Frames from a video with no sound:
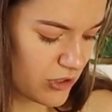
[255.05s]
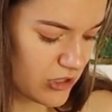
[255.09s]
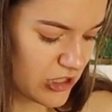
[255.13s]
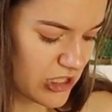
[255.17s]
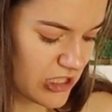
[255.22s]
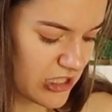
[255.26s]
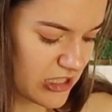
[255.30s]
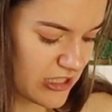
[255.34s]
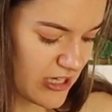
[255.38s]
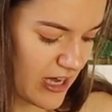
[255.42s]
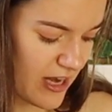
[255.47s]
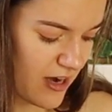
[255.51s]

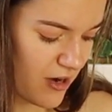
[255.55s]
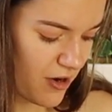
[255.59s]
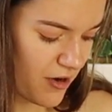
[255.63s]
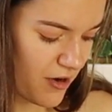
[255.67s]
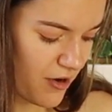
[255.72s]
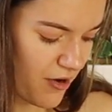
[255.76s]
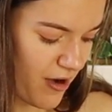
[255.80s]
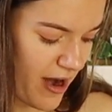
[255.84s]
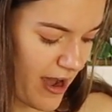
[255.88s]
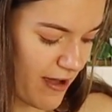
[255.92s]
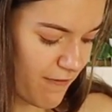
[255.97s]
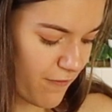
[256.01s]
she started on
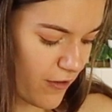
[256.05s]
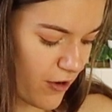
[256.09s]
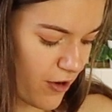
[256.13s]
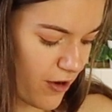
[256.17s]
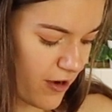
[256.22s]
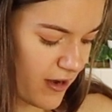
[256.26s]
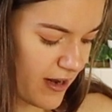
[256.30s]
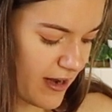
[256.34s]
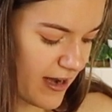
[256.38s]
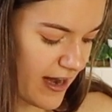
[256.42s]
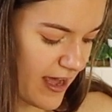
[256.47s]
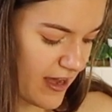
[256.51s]
her
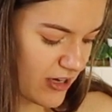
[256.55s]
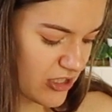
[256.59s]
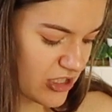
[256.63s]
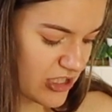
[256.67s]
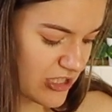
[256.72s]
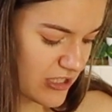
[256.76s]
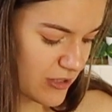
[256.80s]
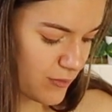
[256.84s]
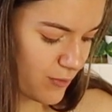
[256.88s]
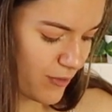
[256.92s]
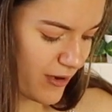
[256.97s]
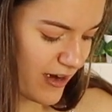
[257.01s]
iPhone, and now
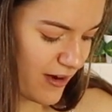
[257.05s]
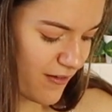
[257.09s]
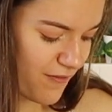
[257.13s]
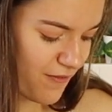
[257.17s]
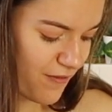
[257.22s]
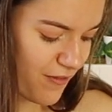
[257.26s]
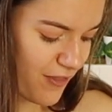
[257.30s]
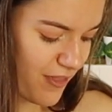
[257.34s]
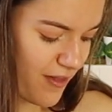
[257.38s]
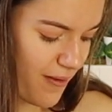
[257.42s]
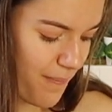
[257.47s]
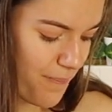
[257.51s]
she's one
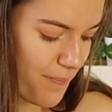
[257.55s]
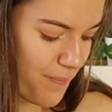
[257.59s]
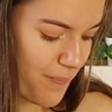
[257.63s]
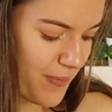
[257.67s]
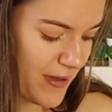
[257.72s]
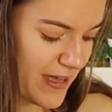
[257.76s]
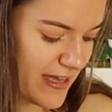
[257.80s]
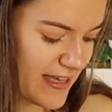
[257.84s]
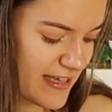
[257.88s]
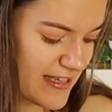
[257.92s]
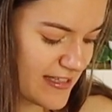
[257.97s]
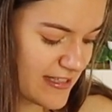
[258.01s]
of the
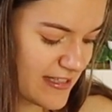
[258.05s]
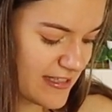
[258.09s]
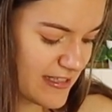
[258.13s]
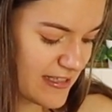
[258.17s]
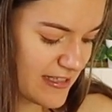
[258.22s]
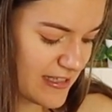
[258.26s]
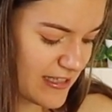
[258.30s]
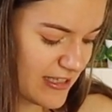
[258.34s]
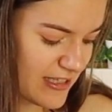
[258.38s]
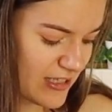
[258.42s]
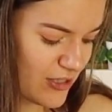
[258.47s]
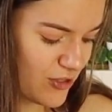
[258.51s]
biggest
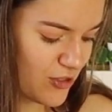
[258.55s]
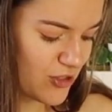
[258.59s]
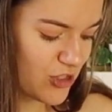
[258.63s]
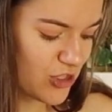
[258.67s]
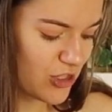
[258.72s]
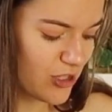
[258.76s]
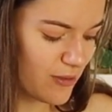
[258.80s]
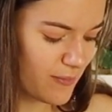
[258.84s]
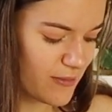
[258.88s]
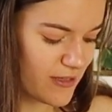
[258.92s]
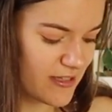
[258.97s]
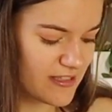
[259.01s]

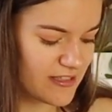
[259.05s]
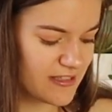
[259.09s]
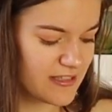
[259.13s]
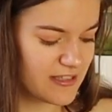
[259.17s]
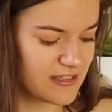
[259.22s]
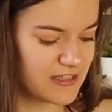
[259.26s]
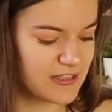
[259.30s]
YouTubers,